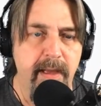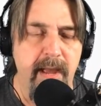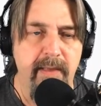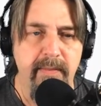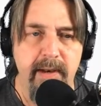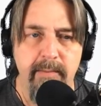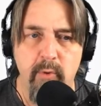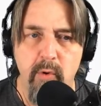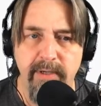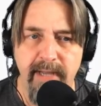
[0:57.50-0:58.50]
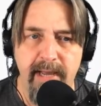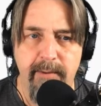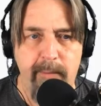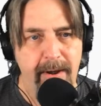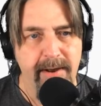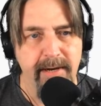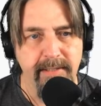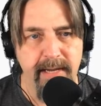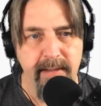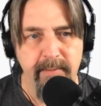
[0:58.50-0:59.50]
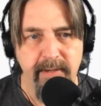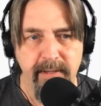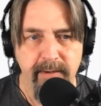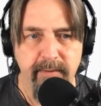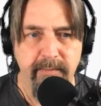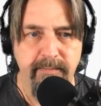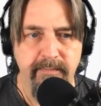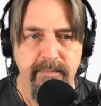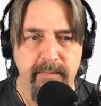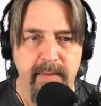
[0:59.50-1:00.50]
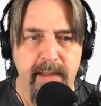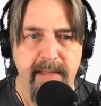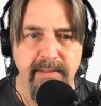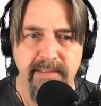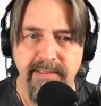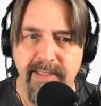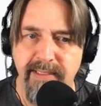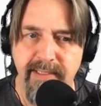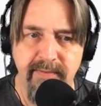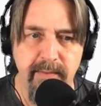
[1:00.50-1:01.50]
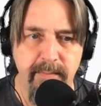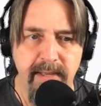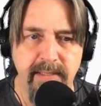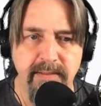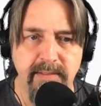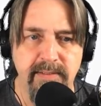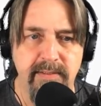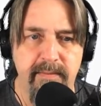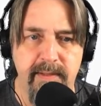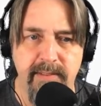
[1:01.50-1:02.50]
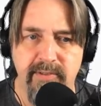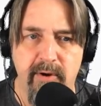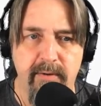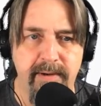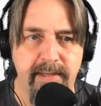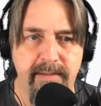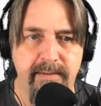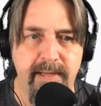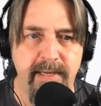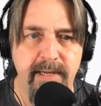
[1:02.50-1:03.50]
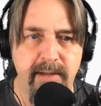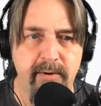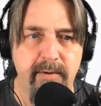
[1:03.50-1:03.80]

And then I'm going to add a product name in here. And since I did the men's, it's already in here.